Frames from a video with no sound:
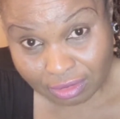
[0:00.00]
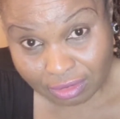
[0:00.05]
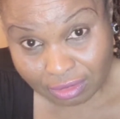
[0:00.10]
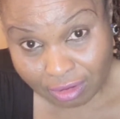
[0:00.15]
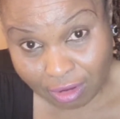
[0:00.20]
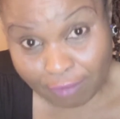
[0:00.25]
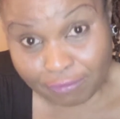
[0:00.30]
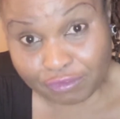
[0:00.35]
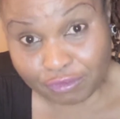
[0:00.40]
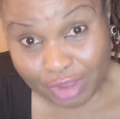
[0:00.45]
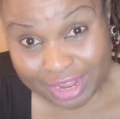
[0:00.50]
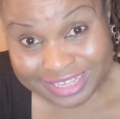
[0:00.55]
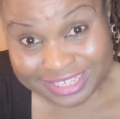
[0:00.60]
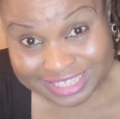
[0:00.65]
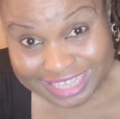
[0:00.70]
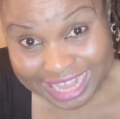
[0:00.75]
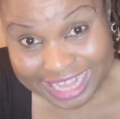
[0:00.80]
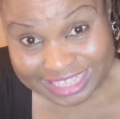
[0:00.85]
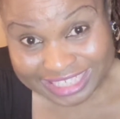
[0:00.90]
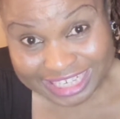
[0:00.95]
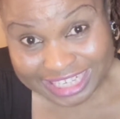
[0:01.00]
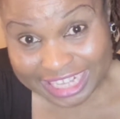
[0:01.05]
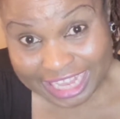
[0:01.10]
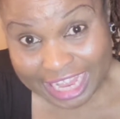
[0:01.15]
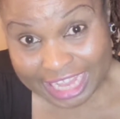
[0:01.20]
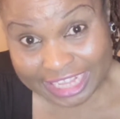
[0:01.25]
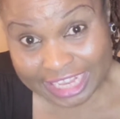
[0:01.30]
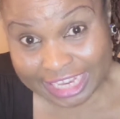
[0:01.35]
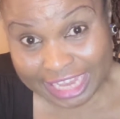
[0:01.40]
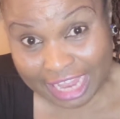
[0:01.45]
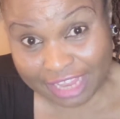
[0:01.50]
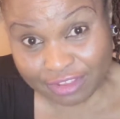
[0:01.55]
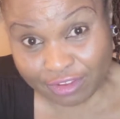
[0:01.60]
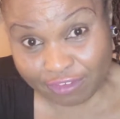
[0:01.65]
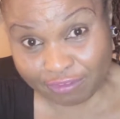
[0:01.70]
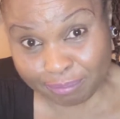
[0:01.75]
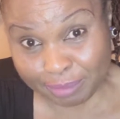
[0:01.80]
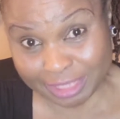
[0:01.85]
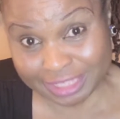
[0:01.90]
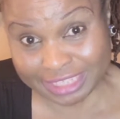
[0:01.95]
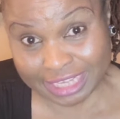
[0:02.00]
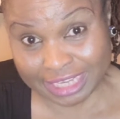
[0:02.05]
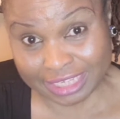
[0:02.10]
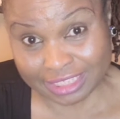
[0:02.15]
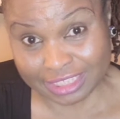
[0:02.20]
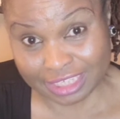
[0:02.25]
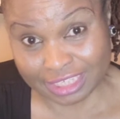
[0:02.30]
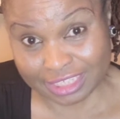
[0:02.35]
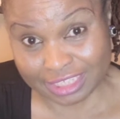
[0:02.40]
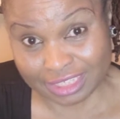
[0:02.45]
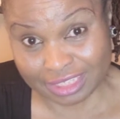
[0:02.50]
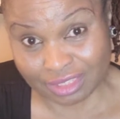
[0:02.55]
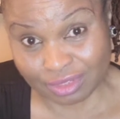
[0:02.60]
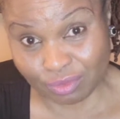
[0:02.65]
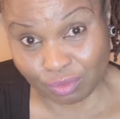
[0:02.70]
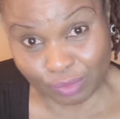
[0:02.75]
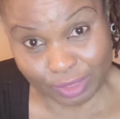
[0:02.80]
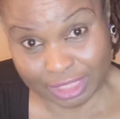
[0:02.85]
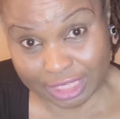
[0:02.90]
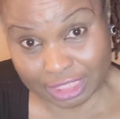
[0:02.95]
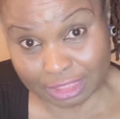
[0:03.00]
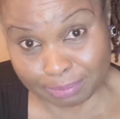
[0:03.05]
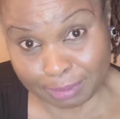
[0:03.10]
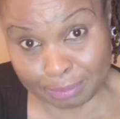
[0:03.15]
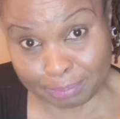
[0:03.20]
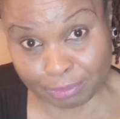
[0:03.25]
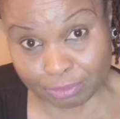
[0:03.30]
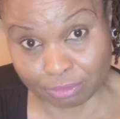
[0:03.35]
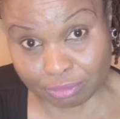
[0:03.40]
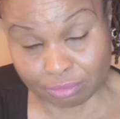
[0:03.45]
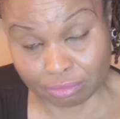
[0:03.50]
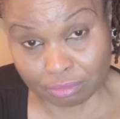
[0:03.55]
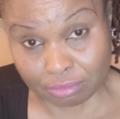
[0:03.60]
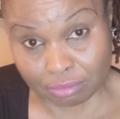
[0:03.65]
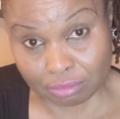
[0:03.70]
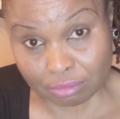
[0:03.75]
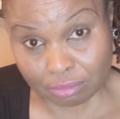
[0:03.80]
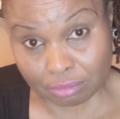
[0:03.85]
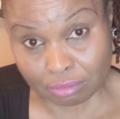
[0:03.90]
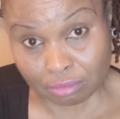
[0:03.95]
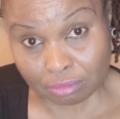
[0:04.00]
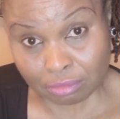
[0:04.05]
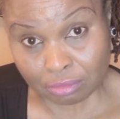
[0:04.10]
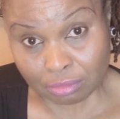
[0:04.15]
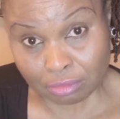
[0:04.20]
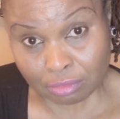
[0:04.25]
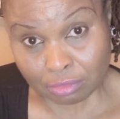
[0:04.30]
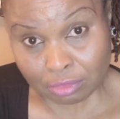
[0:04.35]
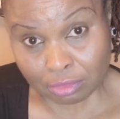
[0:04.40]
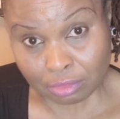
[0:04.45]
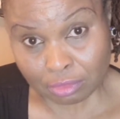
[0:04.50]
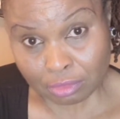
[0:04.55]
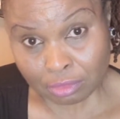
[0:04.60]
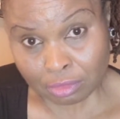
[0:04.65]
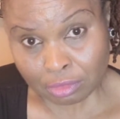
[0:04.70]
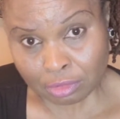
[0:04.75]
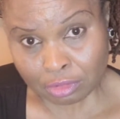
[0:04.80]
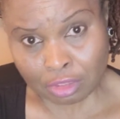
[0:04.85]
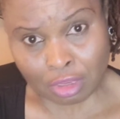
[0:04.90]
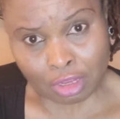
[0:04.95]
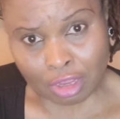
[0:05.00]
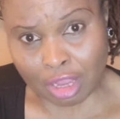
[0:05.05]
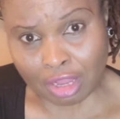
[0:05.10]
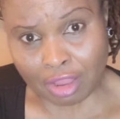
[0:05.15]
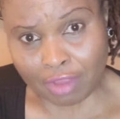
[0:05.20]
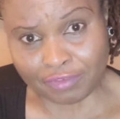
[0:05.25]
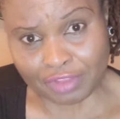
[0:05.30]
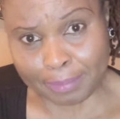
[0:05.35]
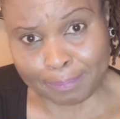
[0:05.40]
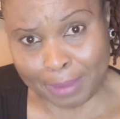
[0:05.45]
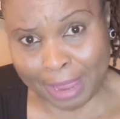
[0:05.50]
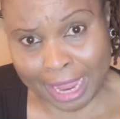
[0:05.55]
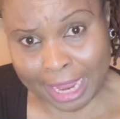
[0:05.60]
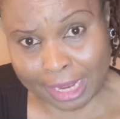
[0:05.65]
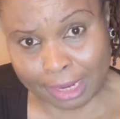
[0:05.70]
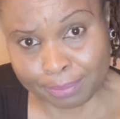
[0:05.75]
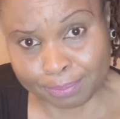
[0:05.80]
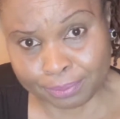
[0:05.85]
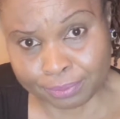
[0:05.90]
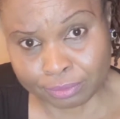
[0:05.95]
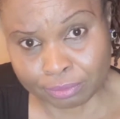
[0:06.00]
of transacting any kind of businesses with these people? So cut off the pipe.